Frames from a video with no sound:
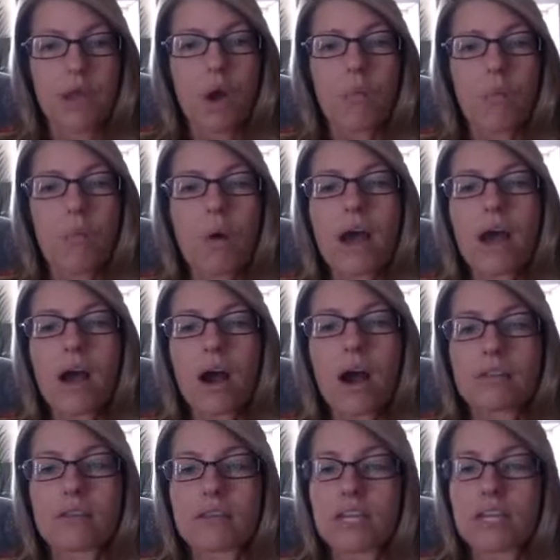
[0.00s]
What
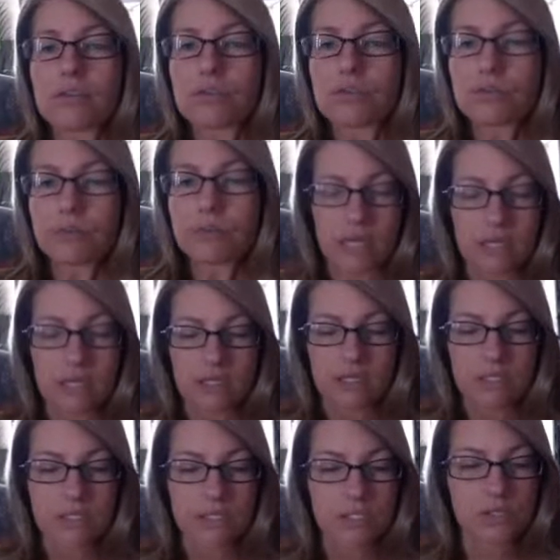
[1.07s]
are they doing?
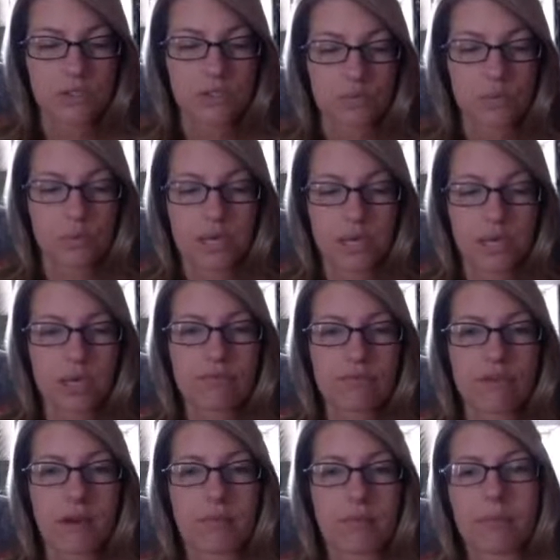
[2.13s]
Swinging
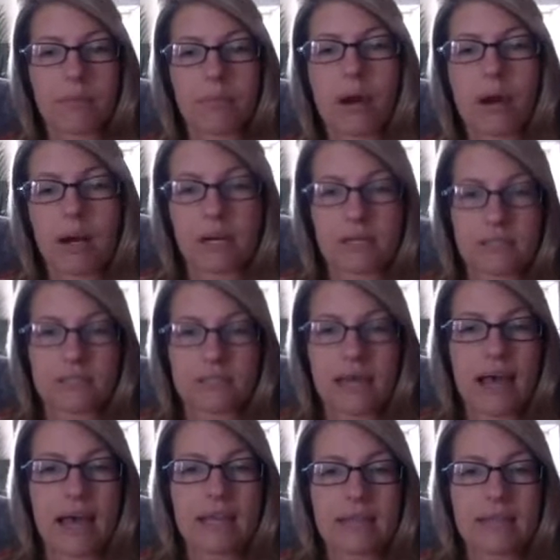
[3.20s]
from the bars.
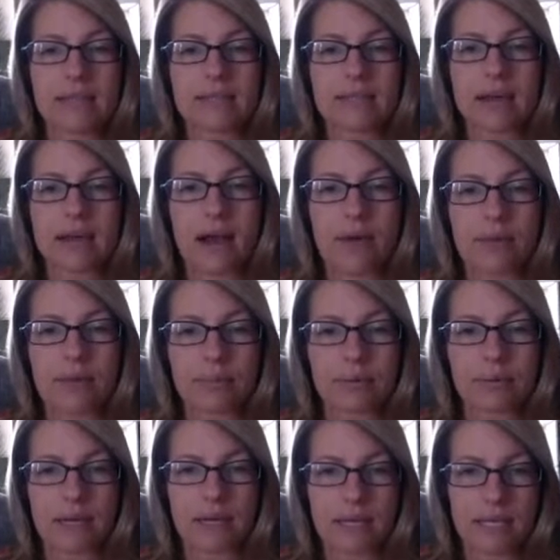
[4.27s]
That is our
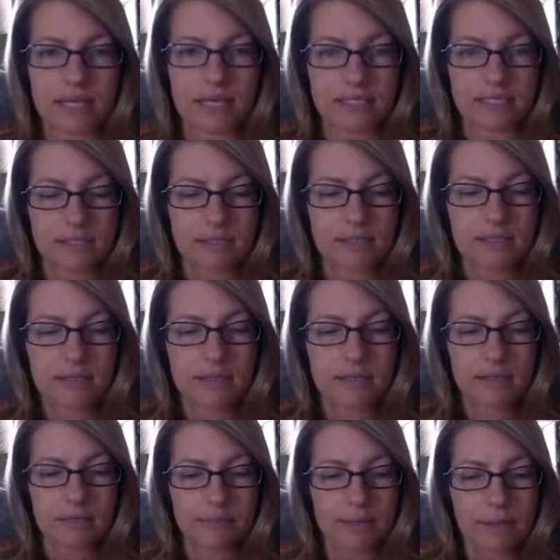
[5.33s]
predicate.
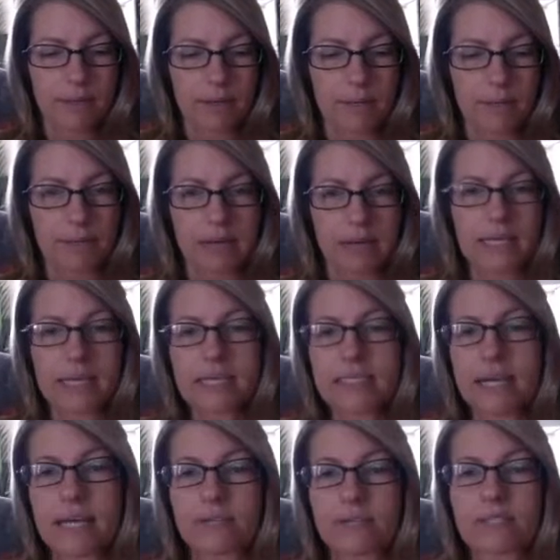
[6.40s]
Remember, a predicate
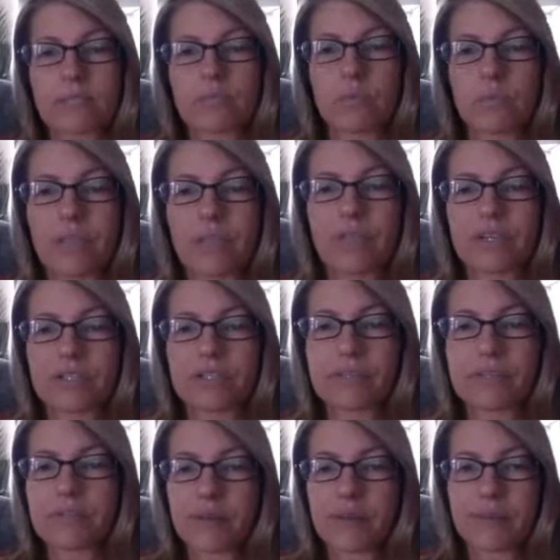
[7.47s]
tells us what they're
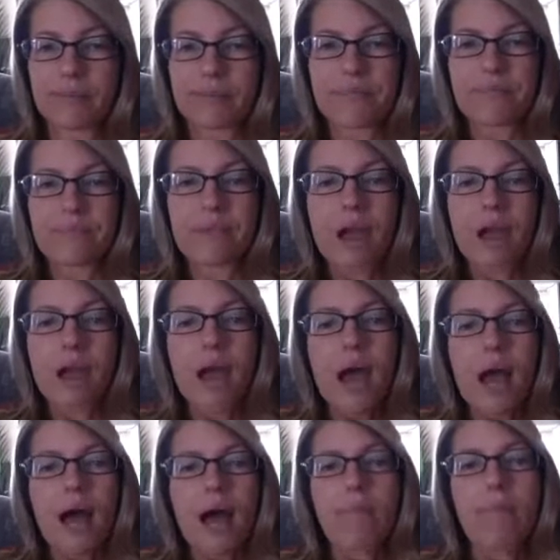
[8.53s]
doing.
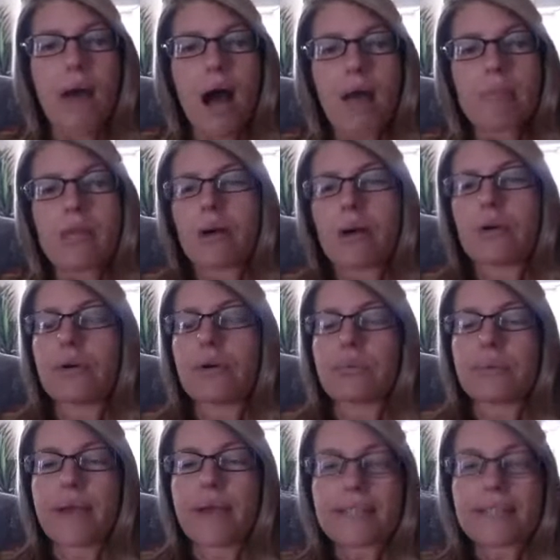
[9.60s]
Mom and Uncle
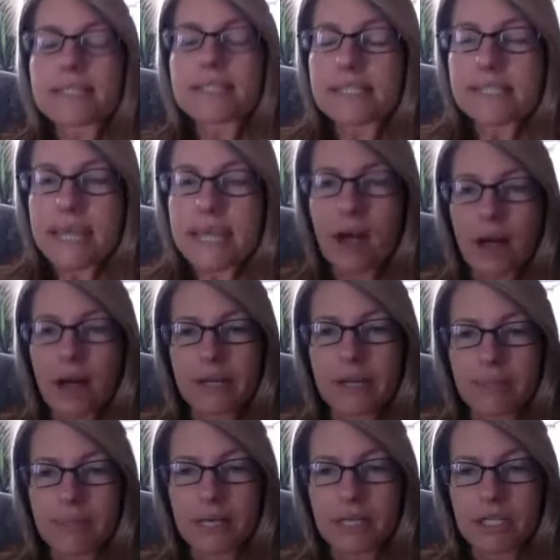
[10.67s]
Ray sit on a
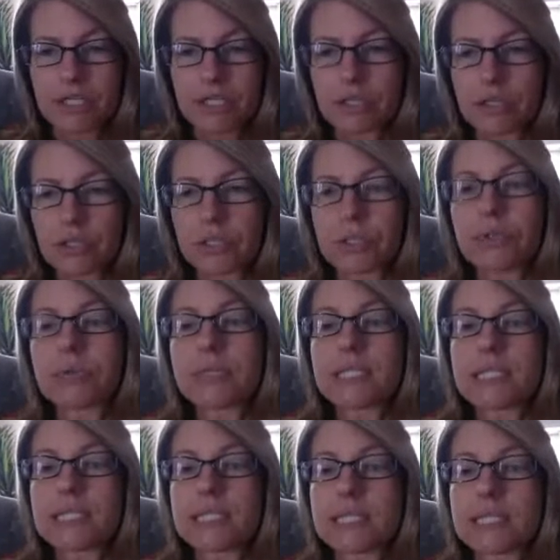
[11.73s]
bench. Who is
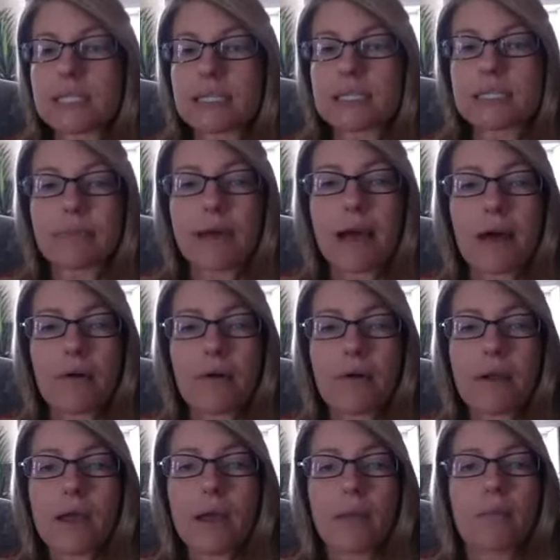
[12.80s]
this sentence
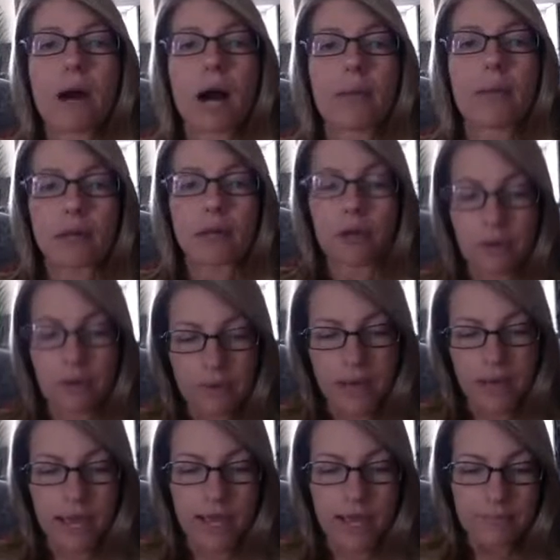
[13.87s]
about? Mom and Uncle
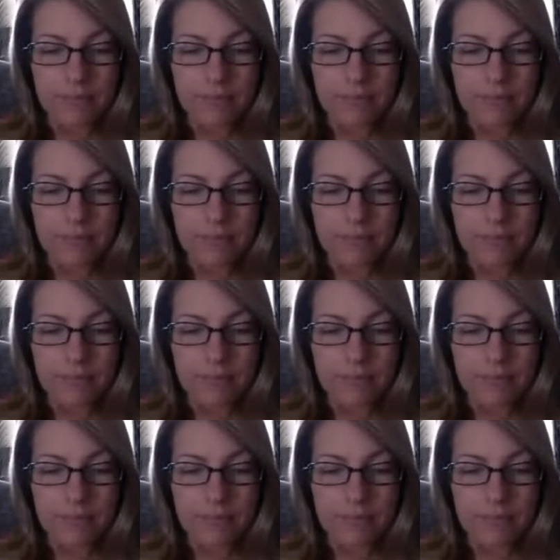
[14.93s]
Ray.